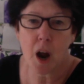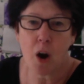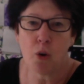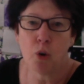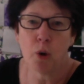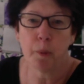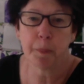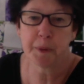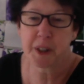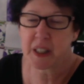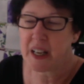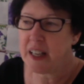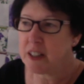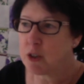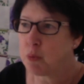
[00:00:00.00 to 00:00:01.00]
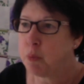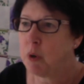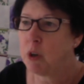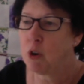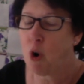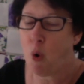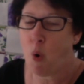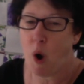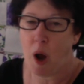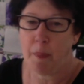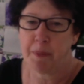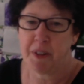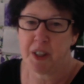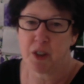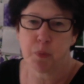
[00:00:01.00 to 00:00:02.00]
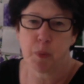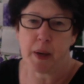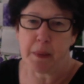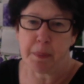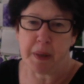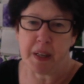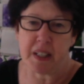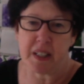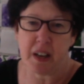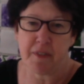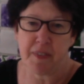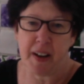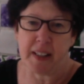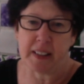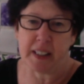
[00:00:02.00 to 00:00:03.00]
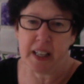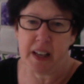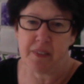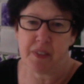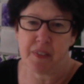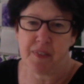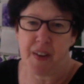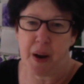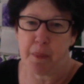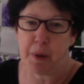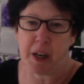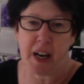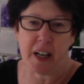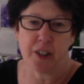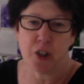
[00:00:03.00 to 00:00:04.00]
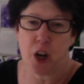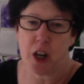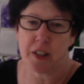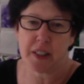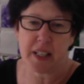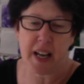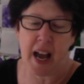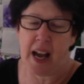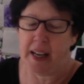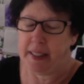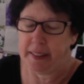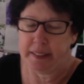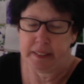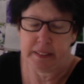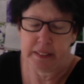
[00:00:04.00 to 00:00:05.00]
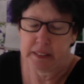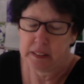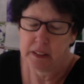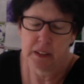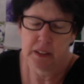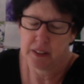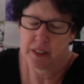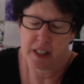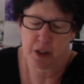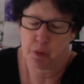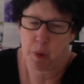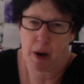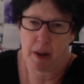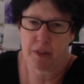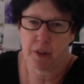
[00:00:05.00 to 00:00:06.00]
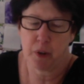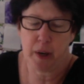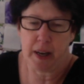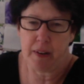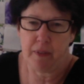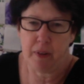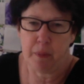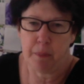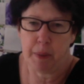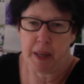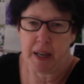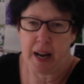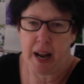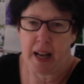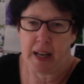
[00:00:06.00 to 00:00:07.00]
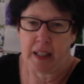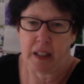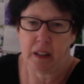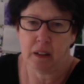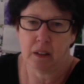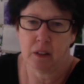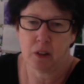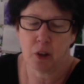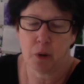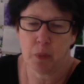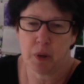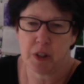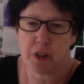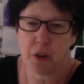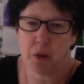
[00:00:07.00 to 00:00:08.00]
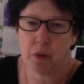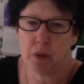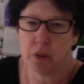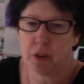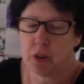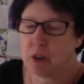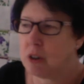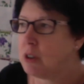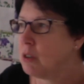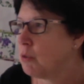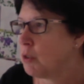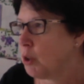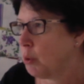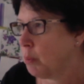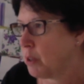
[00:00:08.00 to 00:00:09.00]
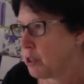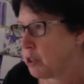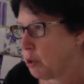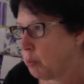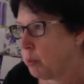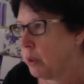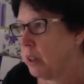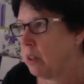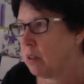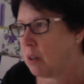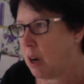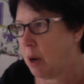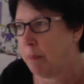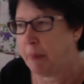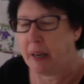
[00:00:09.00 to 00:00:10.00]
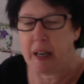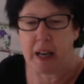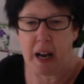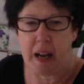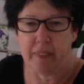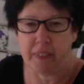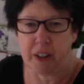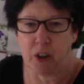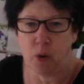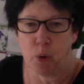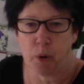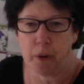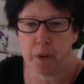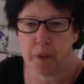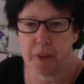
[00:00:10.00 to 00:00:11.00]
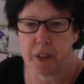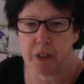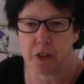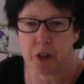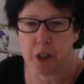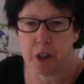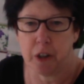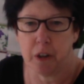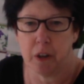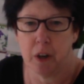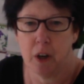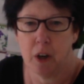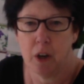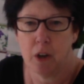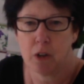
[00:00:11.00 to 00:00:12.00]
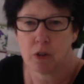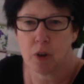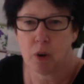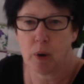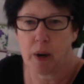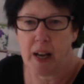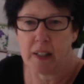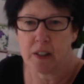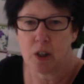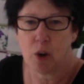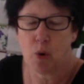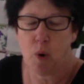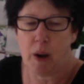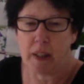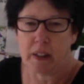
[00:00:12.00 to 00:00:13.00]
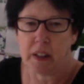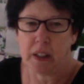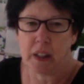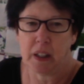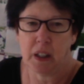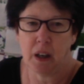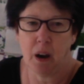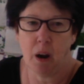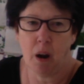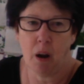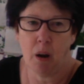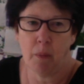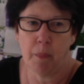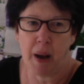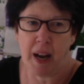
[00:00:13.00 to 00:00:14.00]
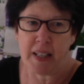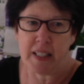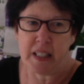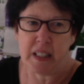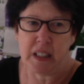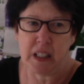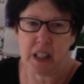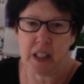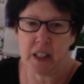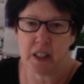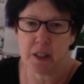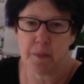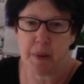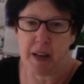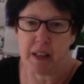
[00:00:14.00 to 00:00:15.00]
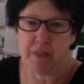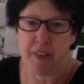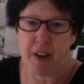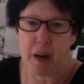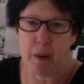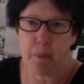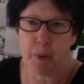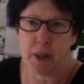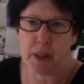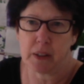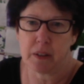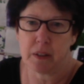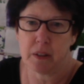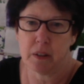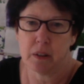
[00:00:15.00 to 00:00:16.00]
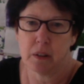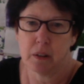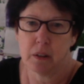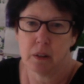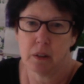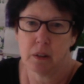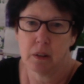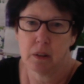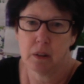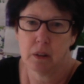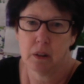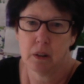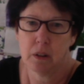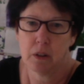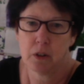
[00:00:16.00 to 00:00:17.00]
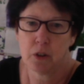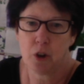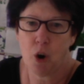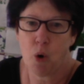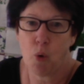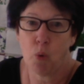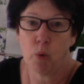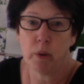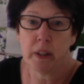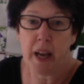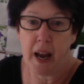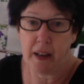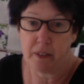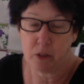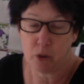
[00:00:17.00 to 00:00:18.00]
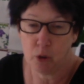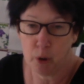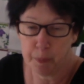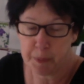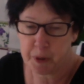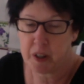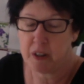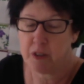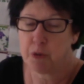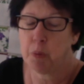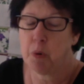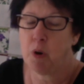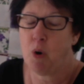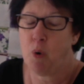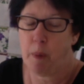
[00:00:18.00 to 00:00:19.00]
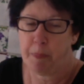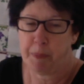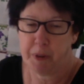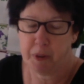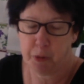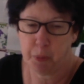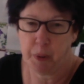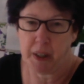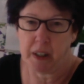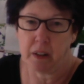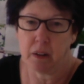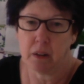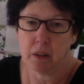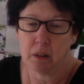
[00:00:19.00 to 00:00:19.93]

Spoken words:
Oops kits will go up this week because I finally have the fabric. I just got it. That's why there haven't been any. There was a real cutback on the order this year. So consequently, I didn't get as many fabrics. So, yes, oops, kits will go up this week.